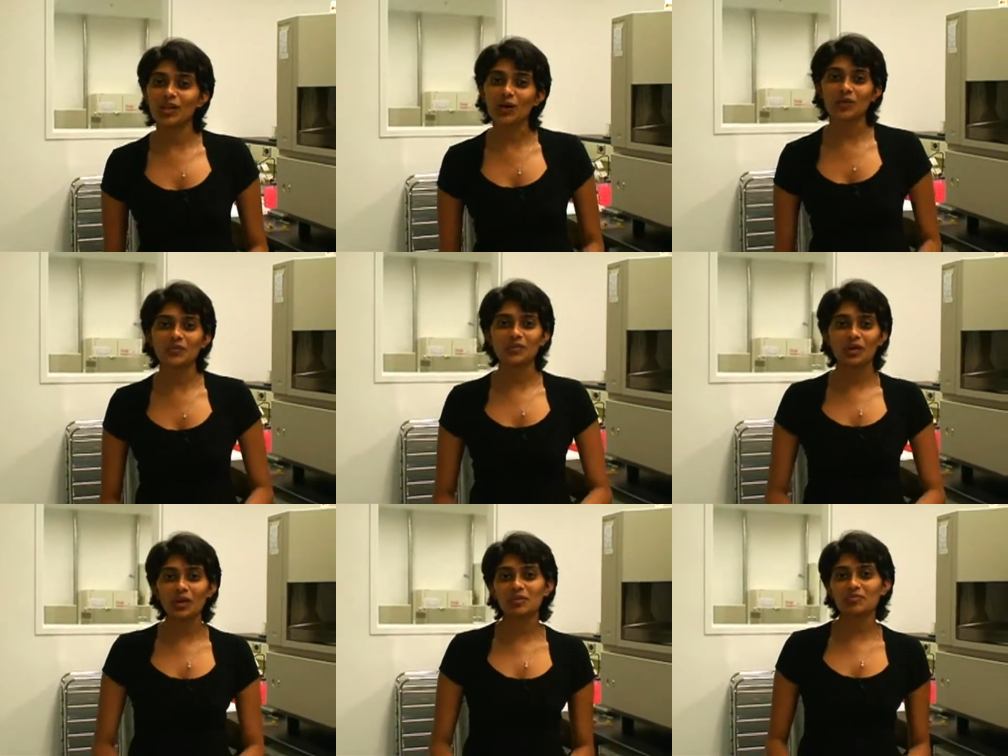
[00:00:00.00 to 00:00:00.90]
lot of
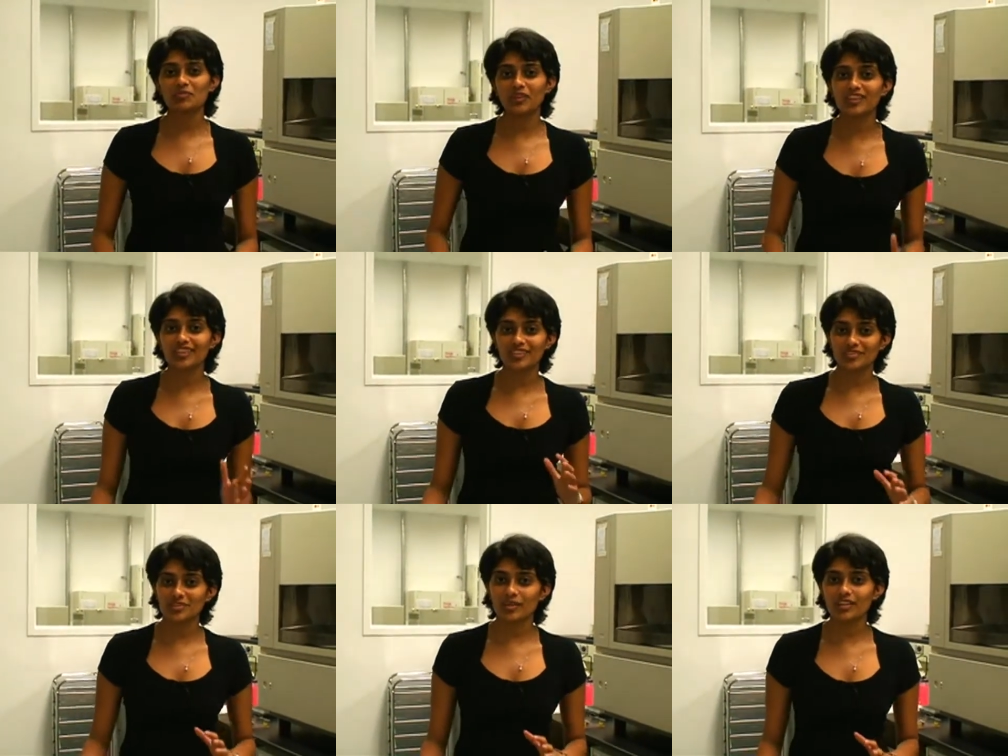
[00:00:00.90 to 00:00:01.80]
lot of fun
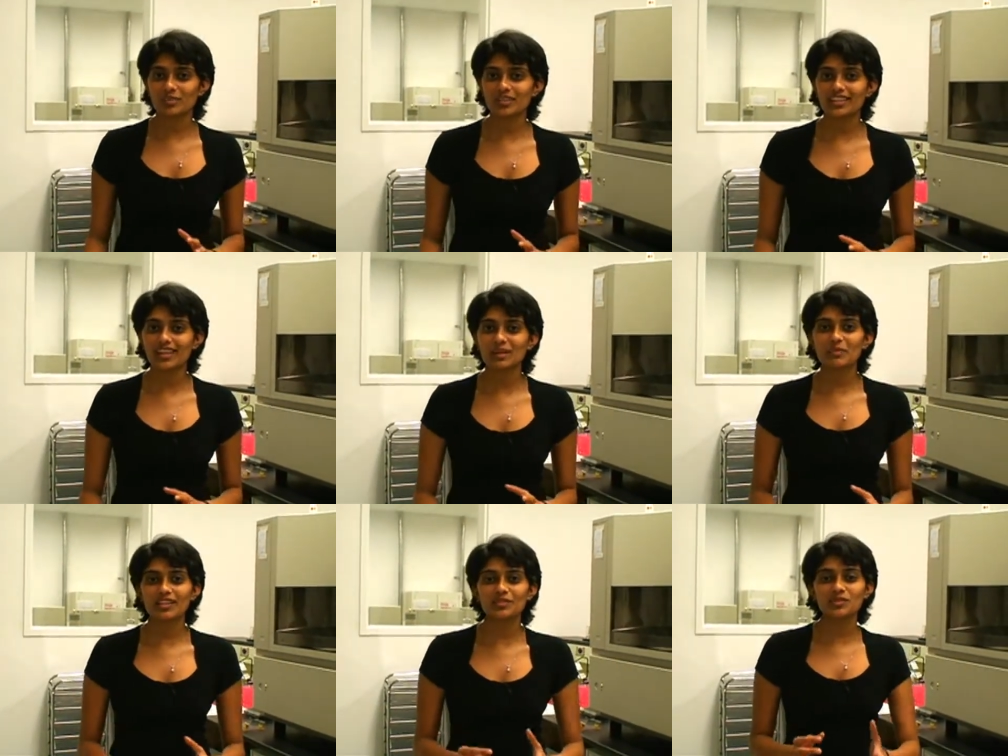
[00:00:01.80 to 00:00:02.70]
internship activity i
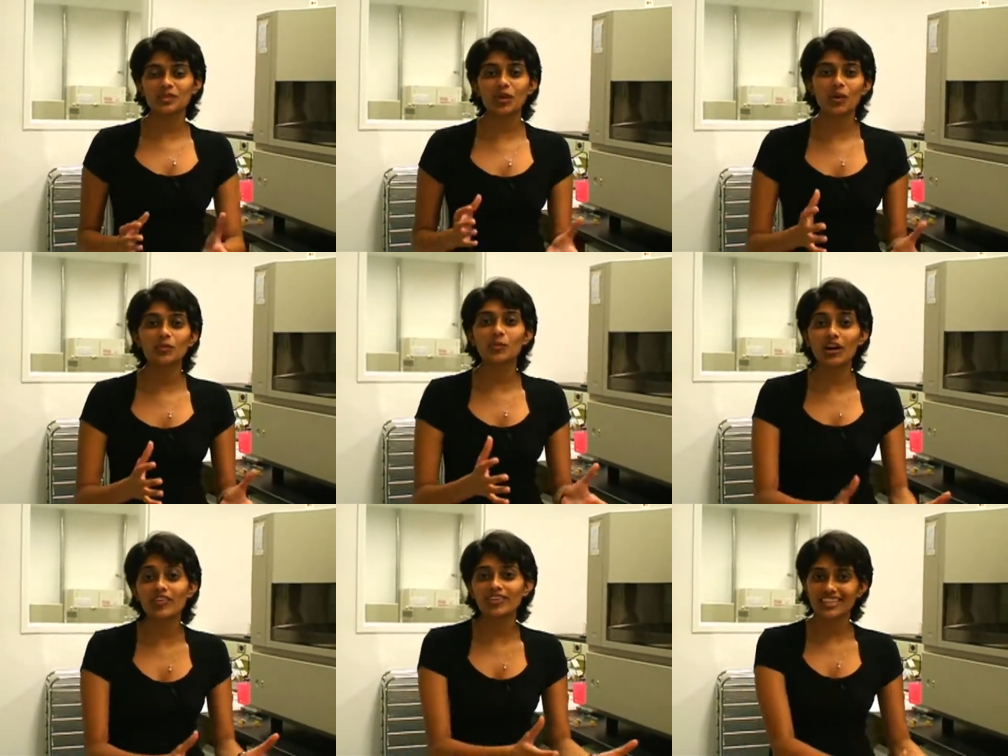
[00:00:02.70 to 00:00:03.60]
mean it was not all
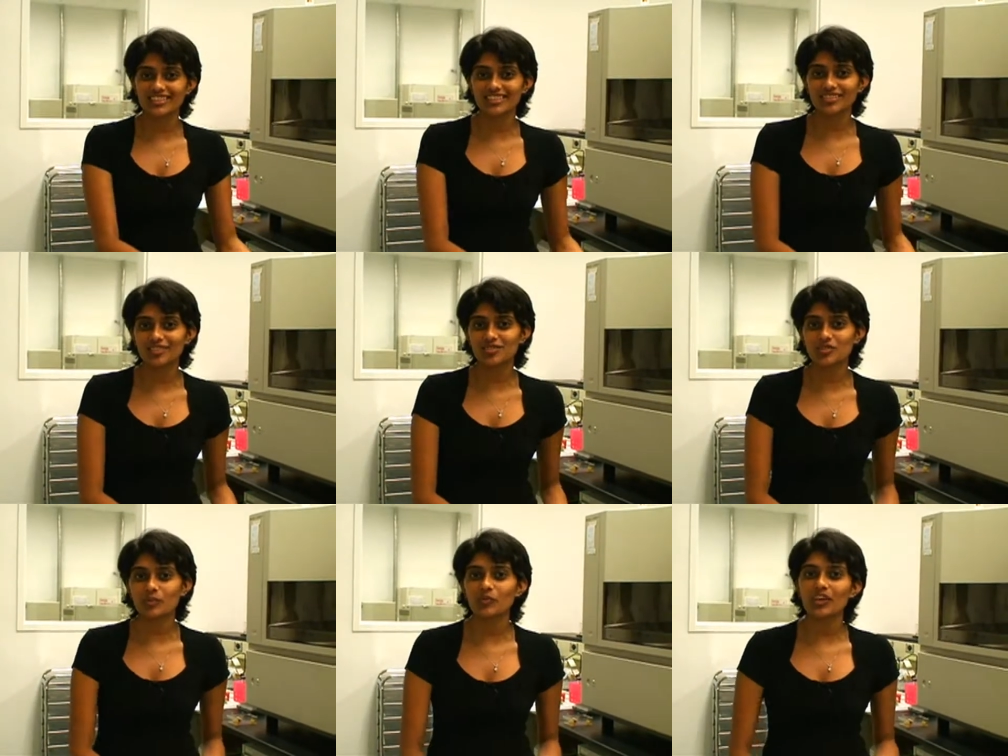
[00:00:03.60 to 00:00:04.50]
work related
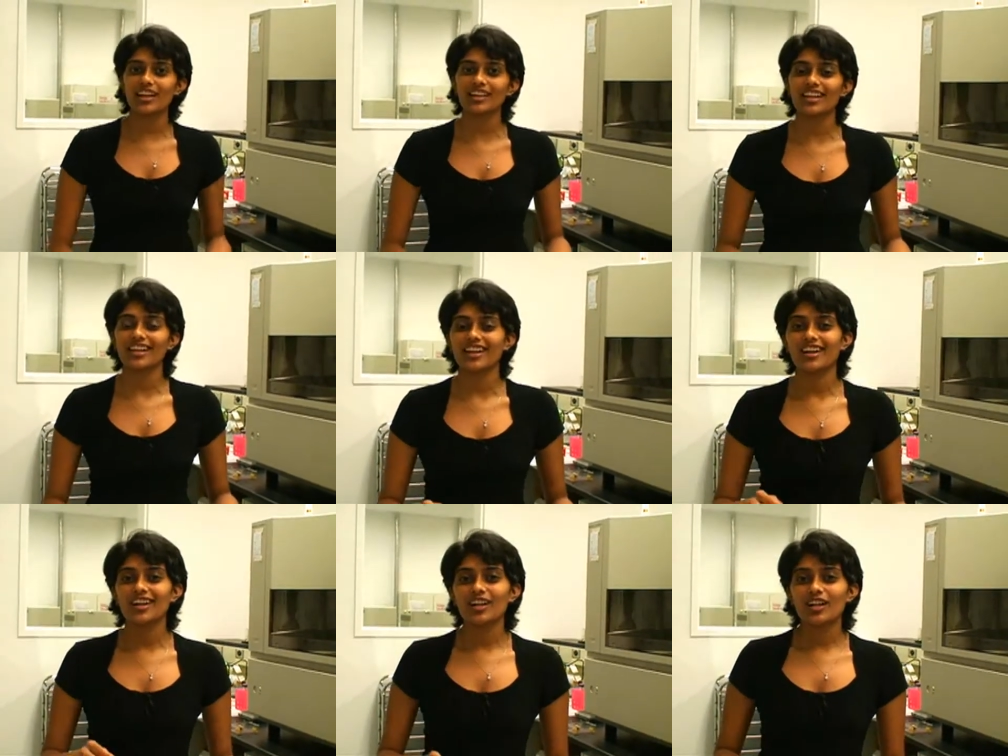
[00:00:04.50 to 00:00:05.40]
internship we had like
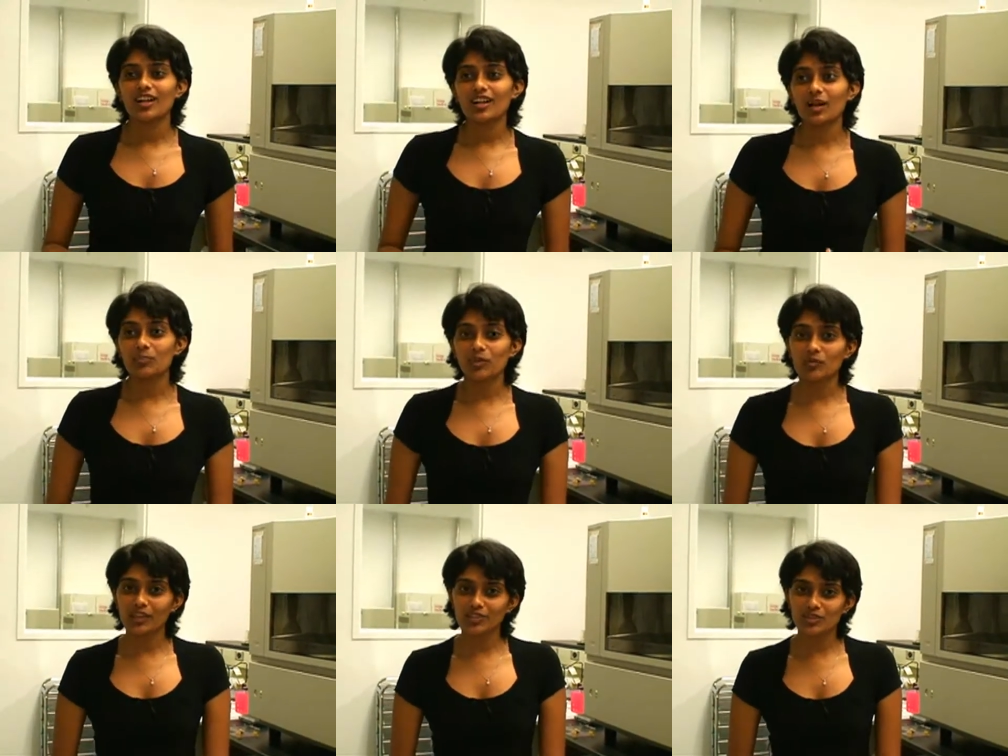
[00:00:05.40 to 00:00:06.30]
couple
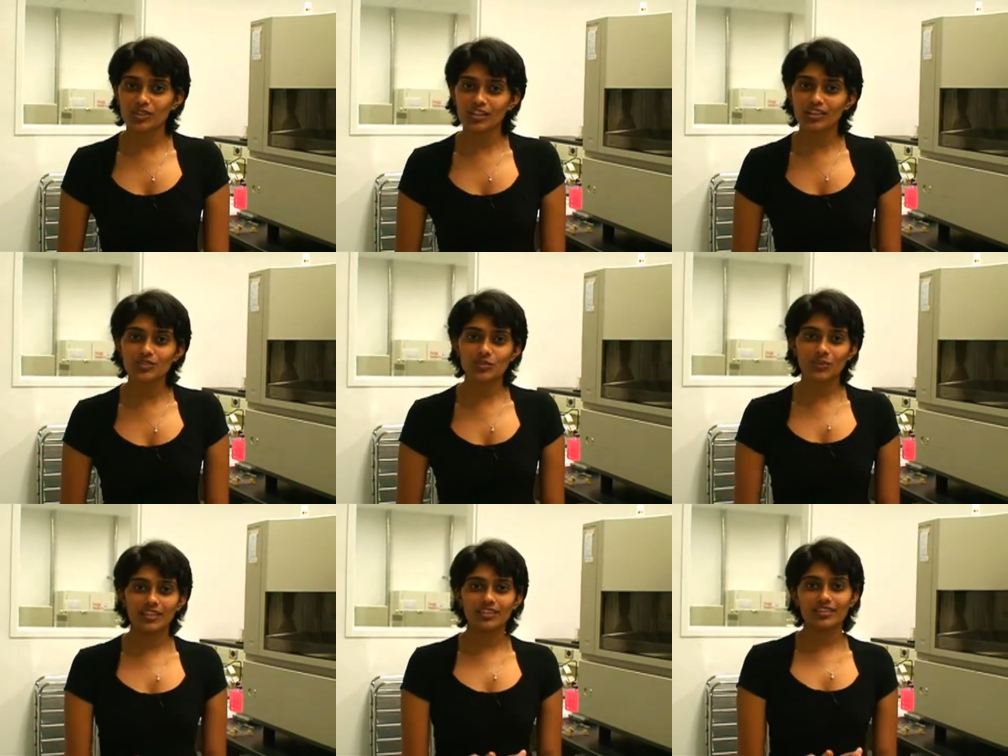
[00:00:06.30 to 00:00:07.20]
of lunch and learns
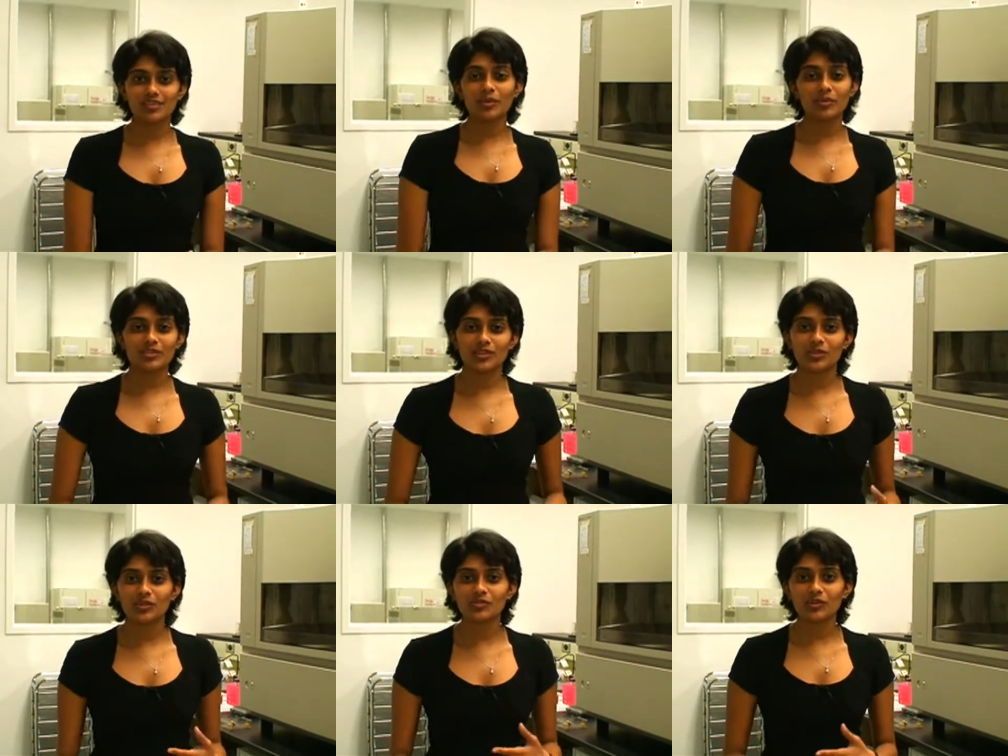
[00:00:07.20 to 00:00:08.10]
with the top
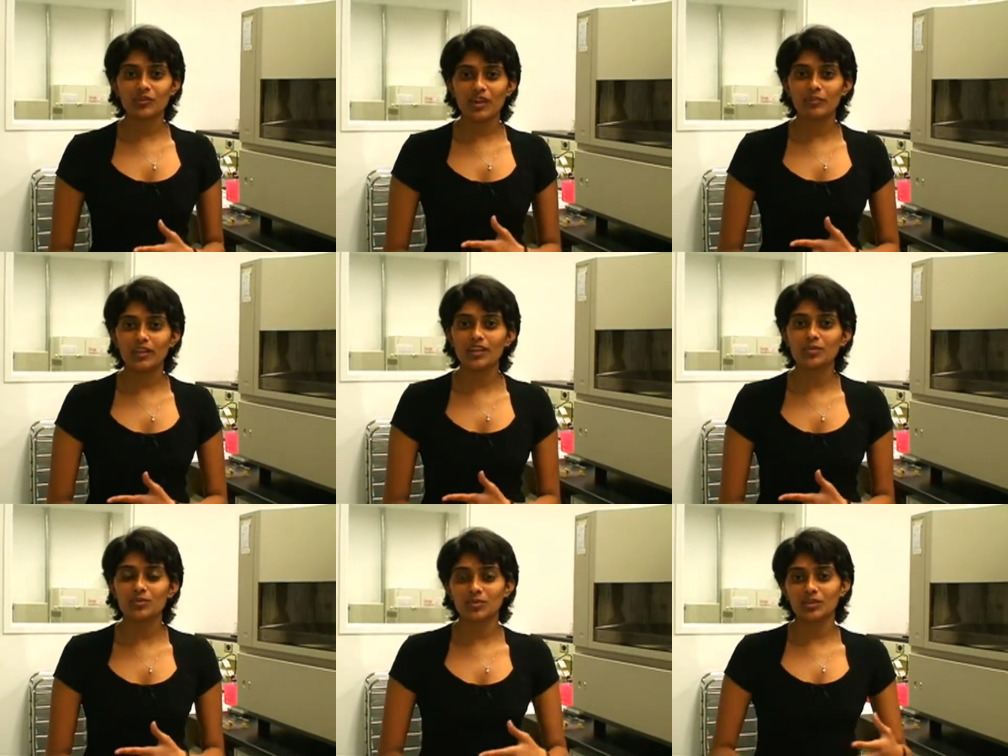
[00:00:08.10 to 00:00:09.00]
executives of AB
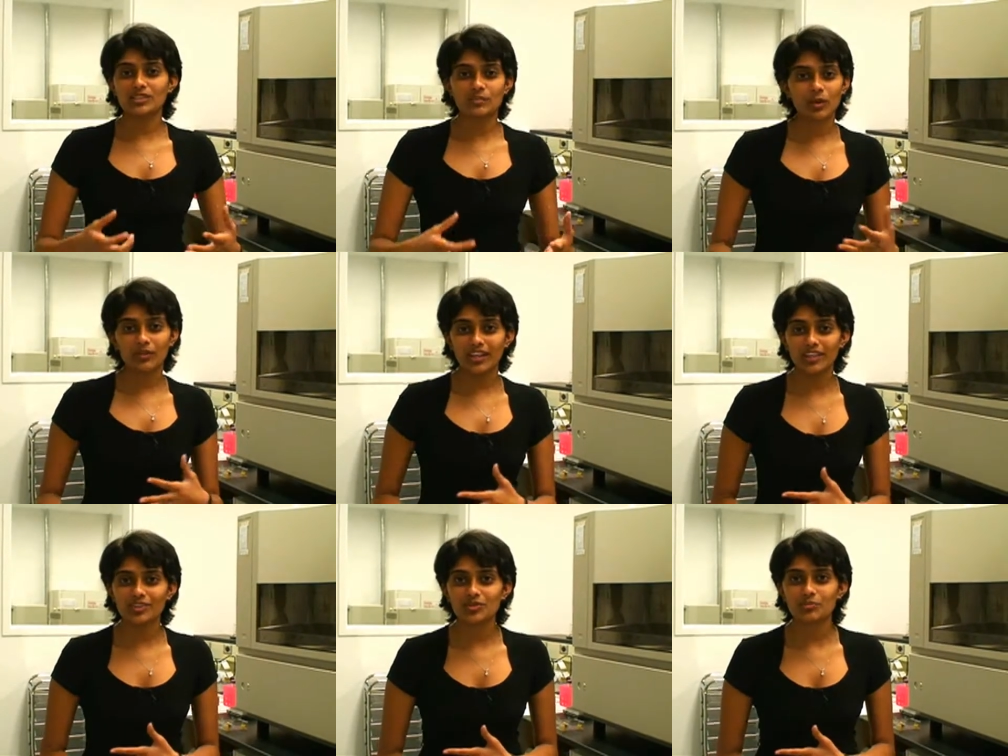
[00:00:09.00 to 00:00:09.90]
who told us about their
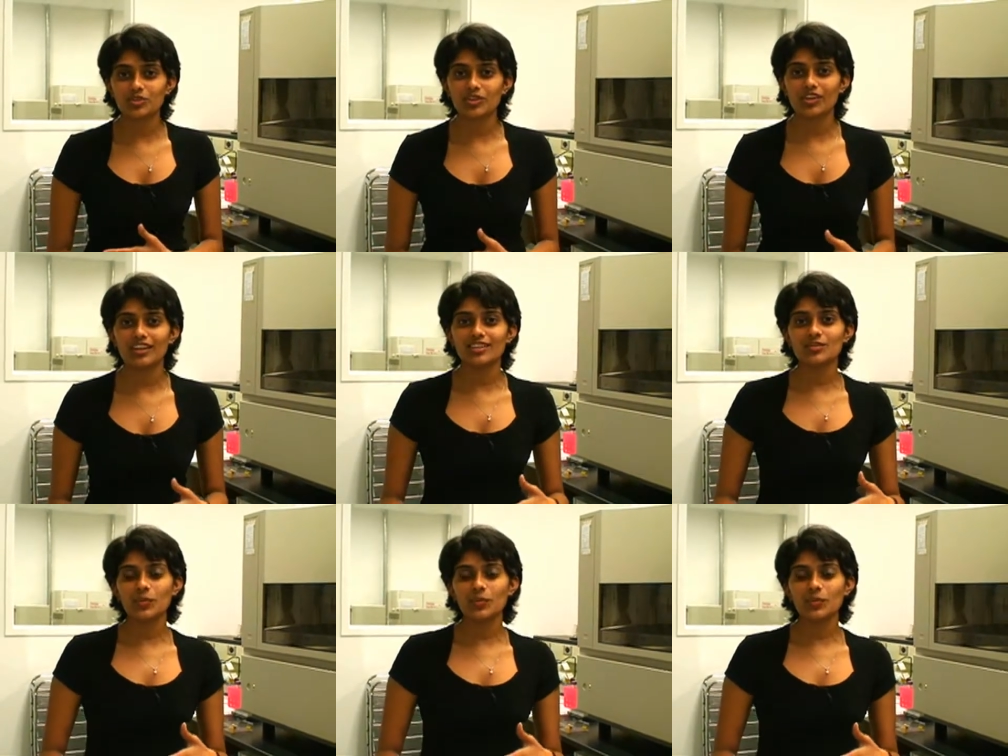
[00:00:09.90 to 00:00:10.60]
leadership journeys.